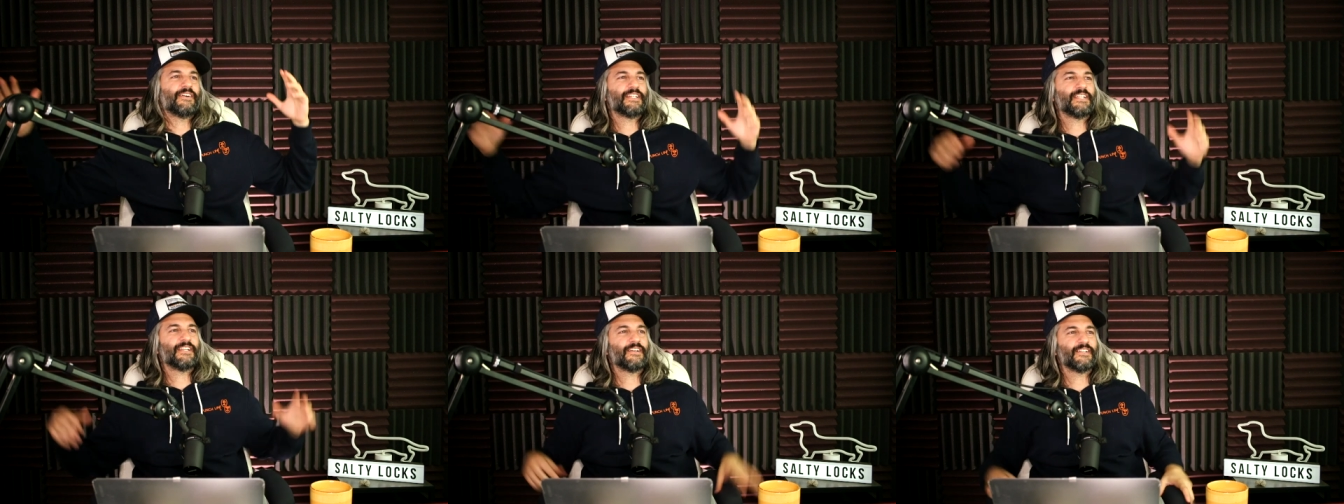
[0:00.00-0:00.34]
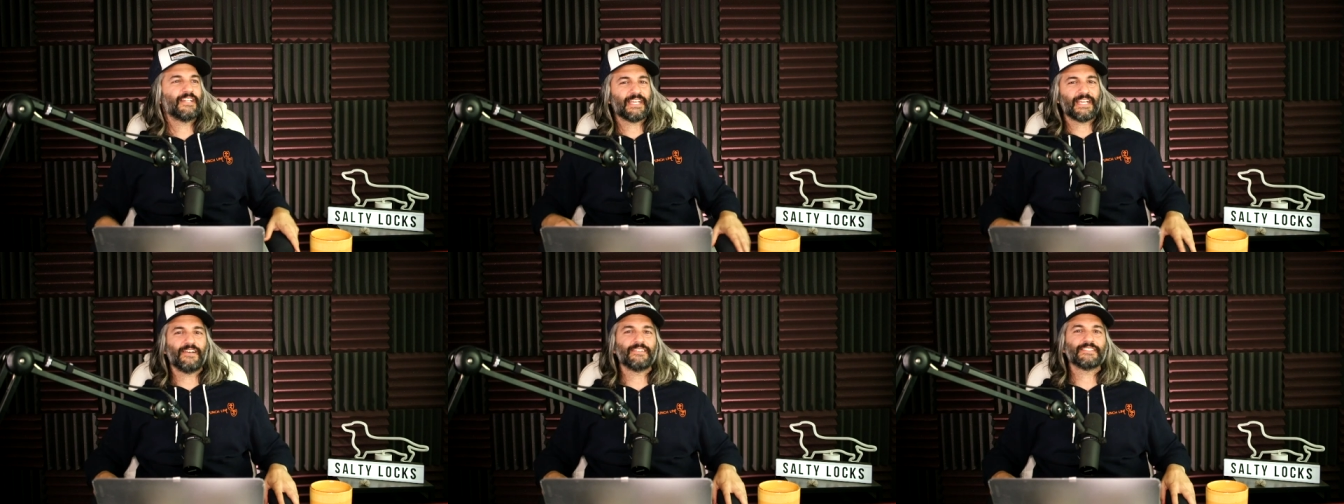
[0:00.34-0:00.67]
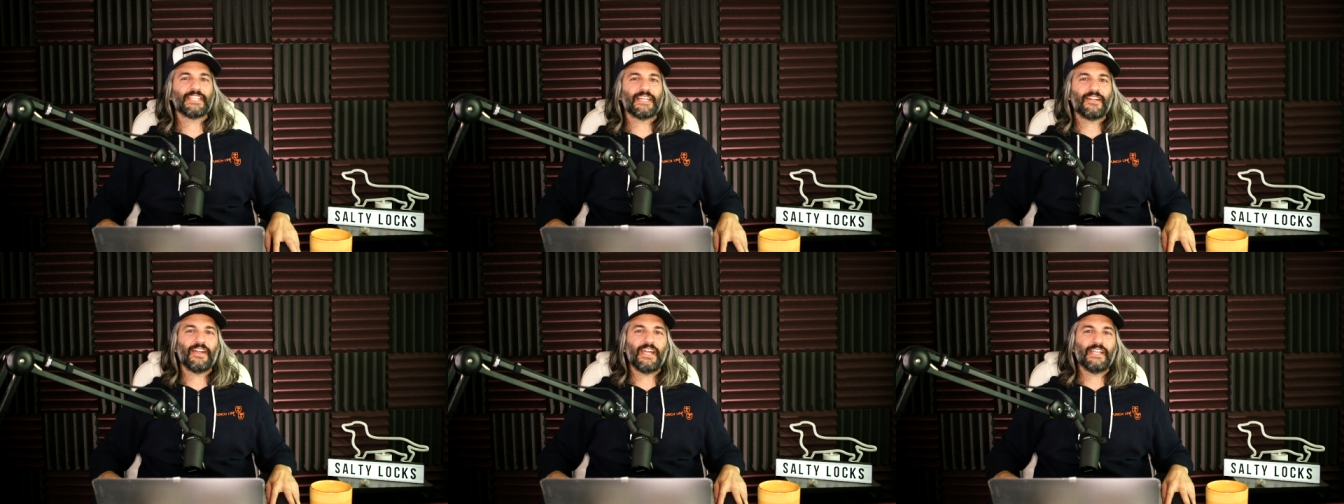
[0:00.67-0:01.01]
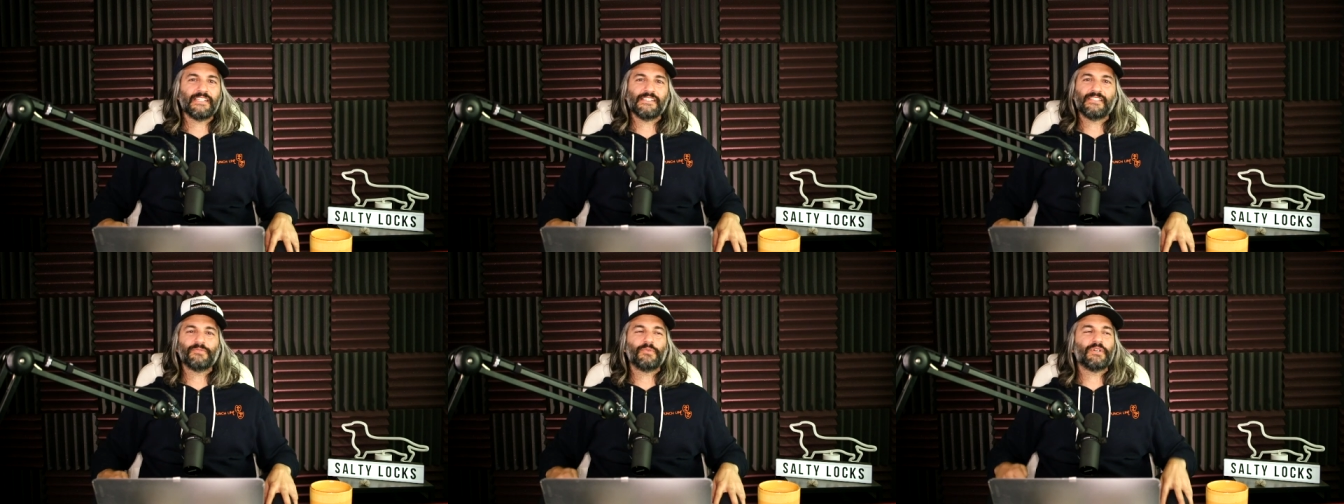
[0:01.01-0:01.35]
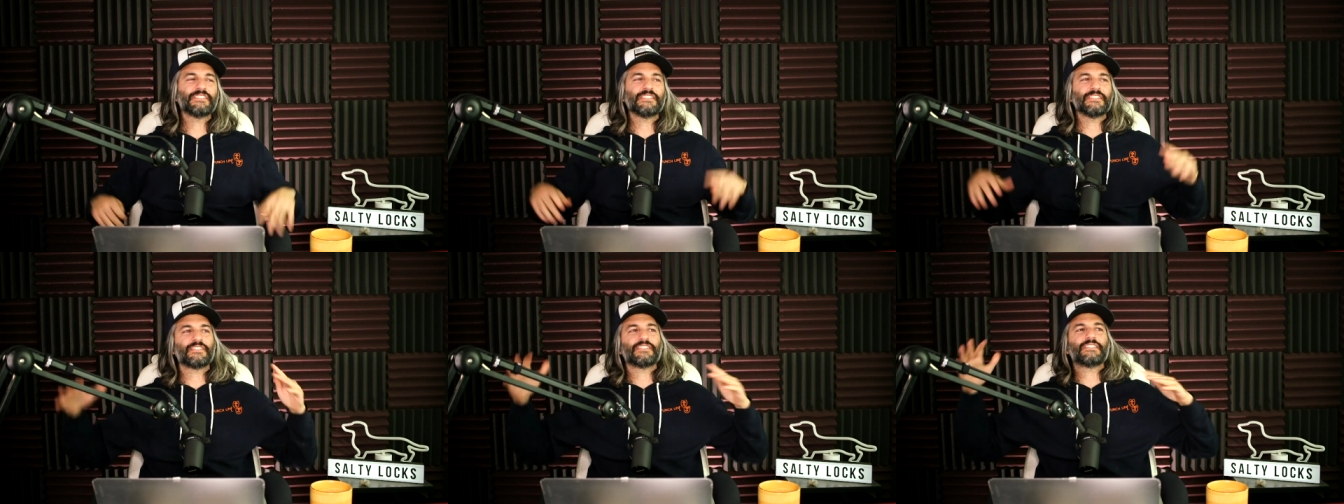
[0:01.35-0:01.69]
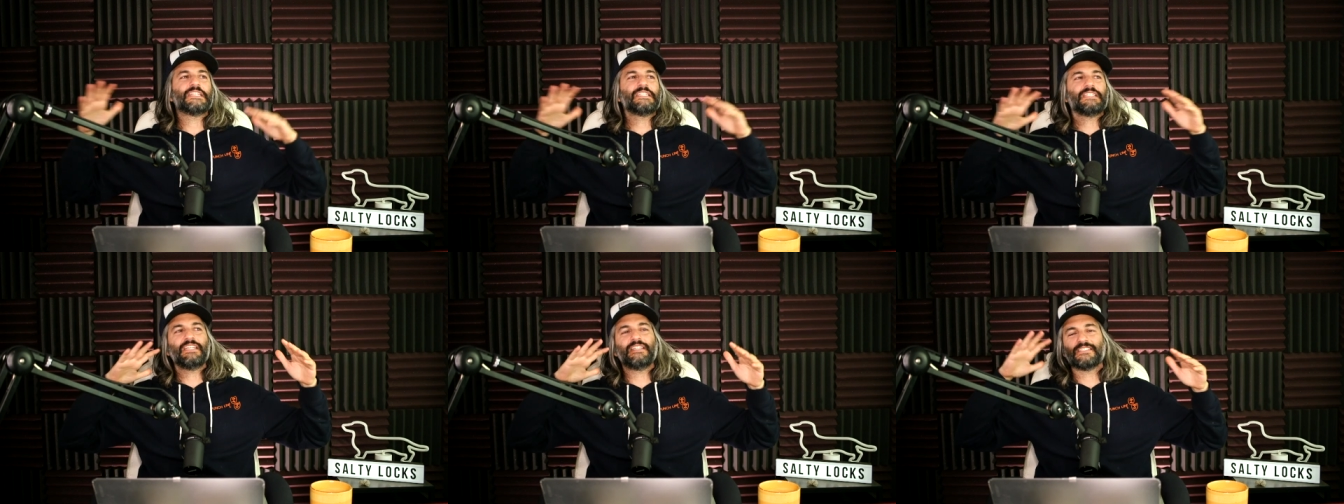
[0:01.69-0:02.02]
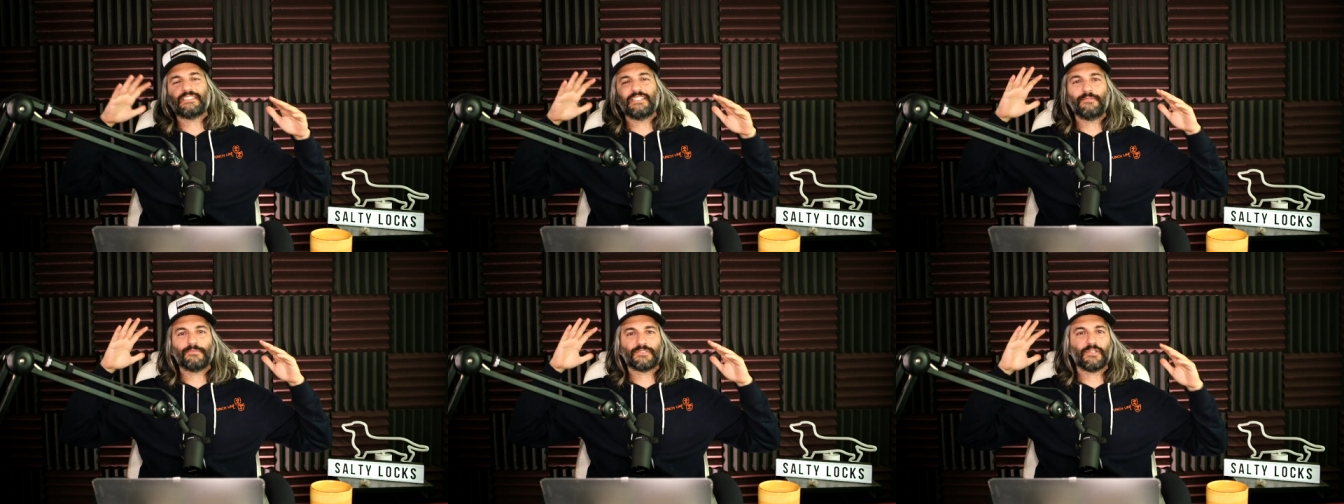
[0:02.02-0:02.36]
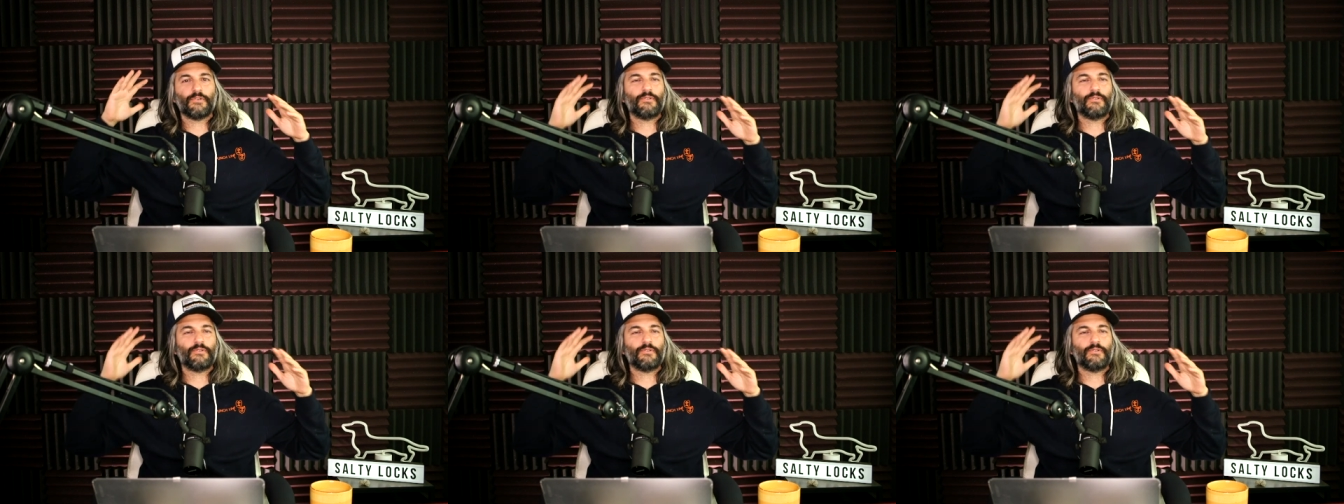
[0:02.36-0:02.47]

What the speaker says: You know, like I was like, all right, it didn't seem so